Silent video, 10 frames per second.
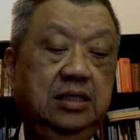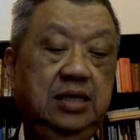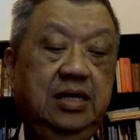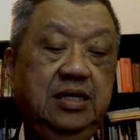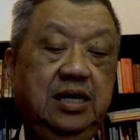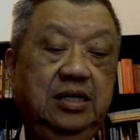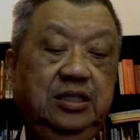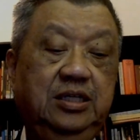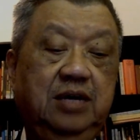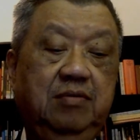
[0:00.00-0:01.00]
Taiga
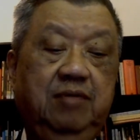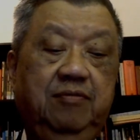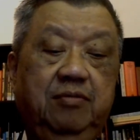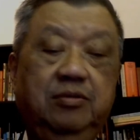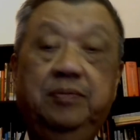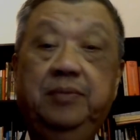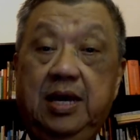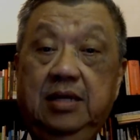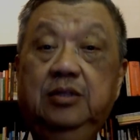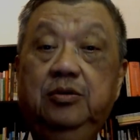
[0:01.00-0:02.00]
Ishikawa from Japan,